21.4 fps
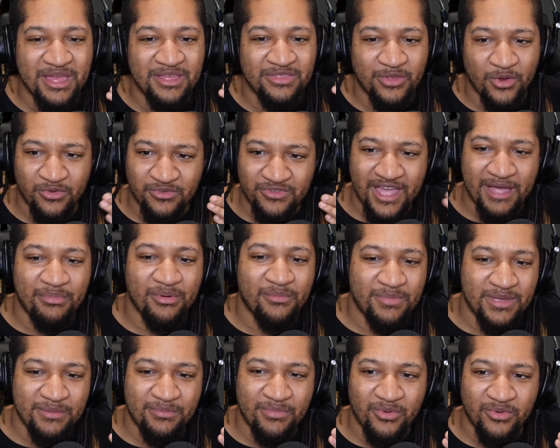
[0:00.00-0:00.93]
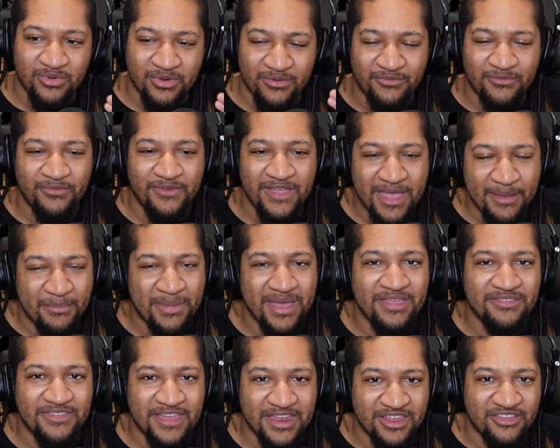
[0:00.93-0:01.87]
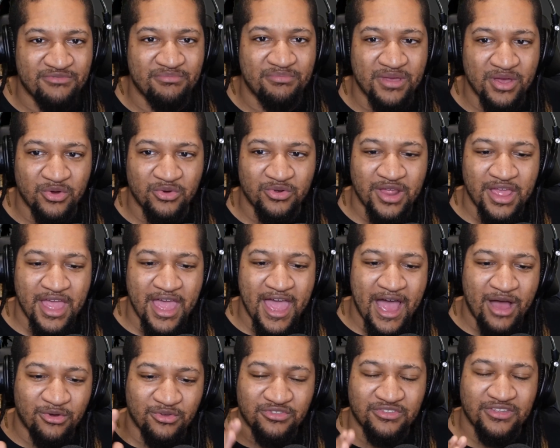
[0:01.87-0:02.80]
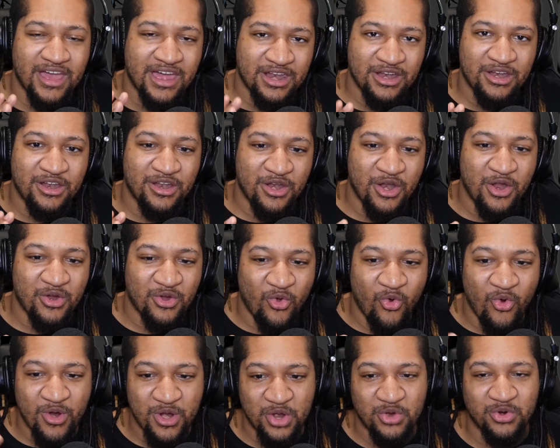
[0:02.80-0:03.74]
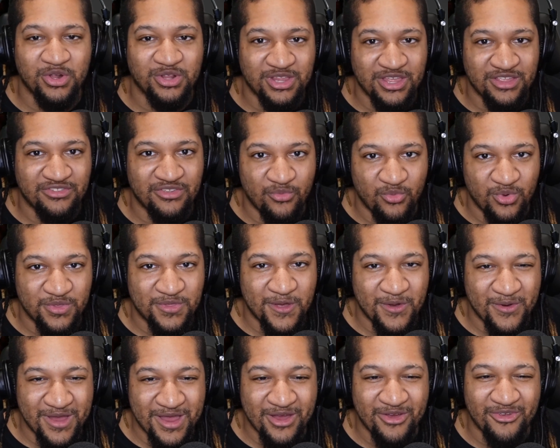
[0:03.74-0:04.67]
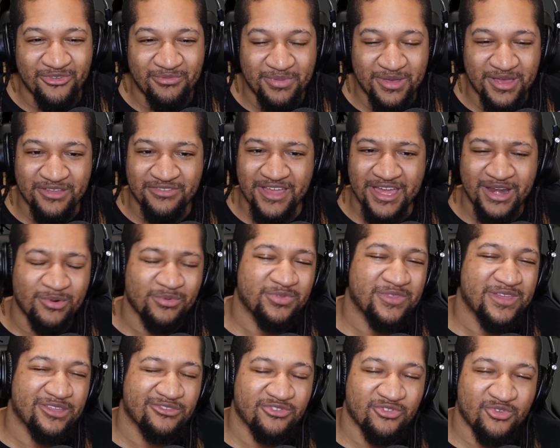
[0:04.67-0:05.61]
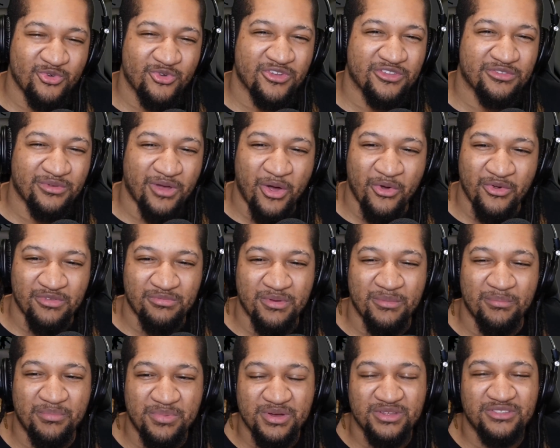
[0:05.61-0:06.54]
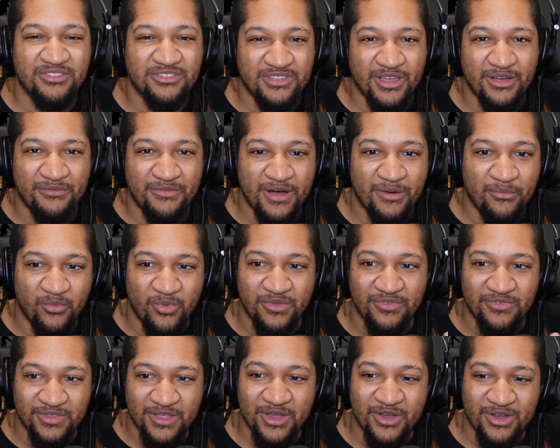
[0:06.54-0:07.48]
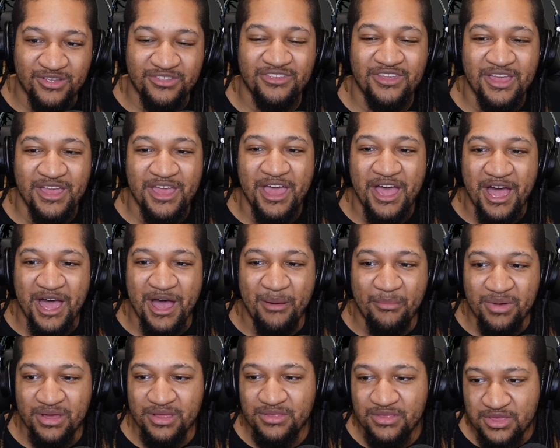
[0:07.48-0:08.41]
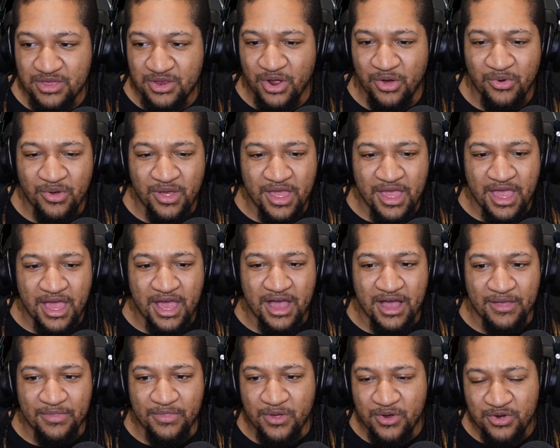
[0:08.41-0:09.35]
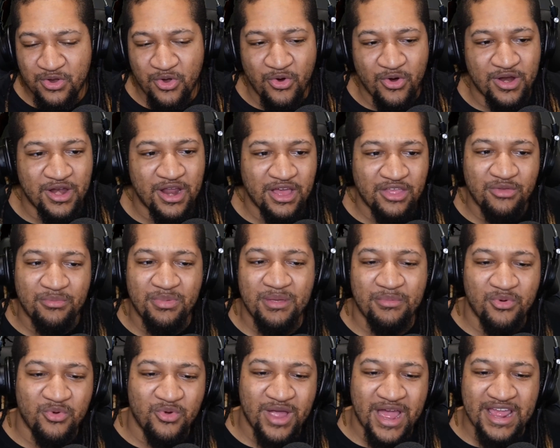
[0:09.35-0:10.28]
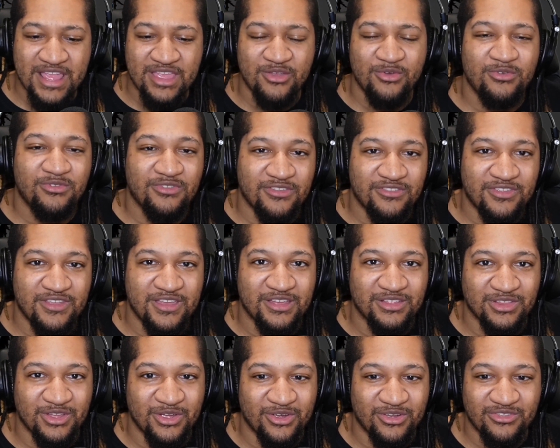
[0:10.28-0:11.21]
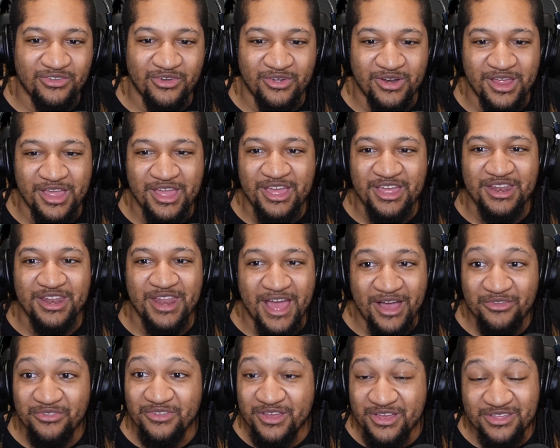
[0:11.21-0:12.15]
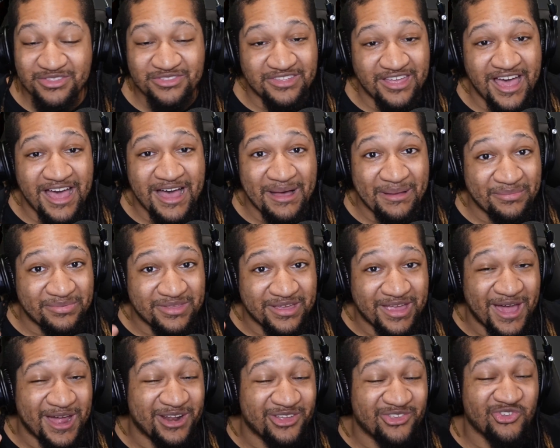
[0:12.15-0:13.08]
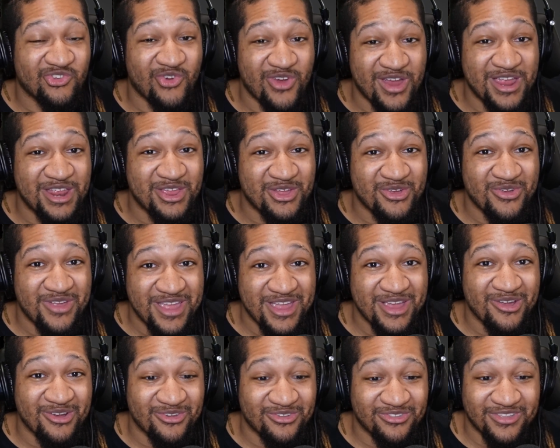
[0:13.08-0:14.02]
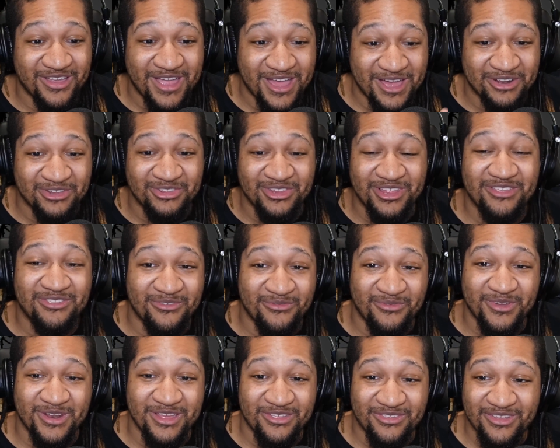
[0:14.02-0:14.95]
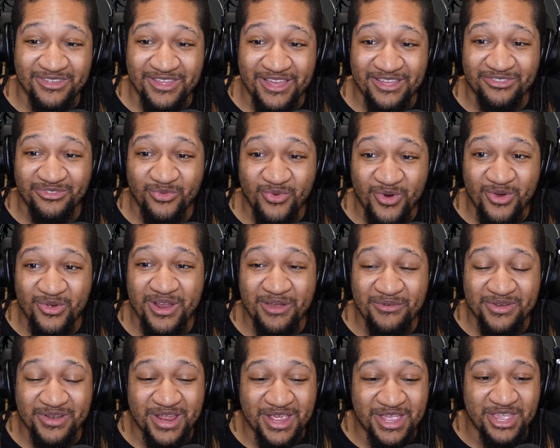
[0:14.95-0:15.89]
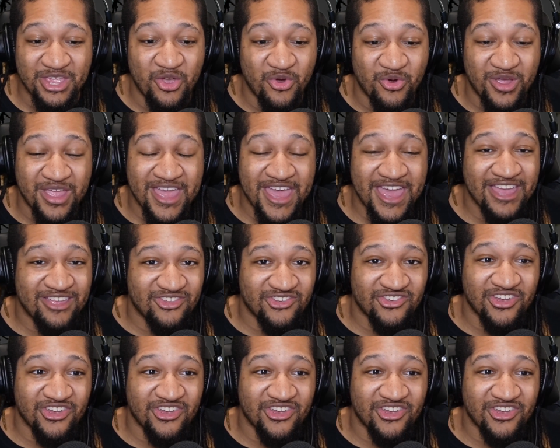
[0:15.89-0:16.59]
Those type of people, the fan base that he's built outside of the nerdcore, know to listen with their ears, because I don't think Scru has always been put stuff up with lyrics. But you know, nerdcore and other people who got used to seeing lyrics on it, now's a good time to kind of train your ears to kind of listen for this, because I swear on everything, you'll catch